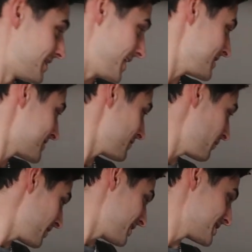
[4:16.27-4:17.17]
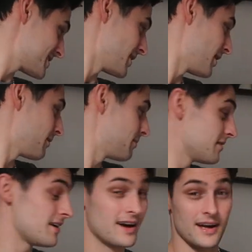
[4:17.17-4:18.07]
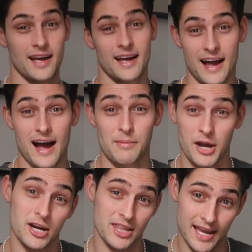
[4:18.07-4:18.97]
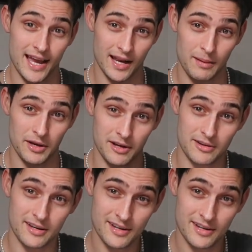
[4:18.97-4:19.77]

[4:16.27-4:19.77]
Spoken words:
This, with this top, I'm going to the gay club, dude.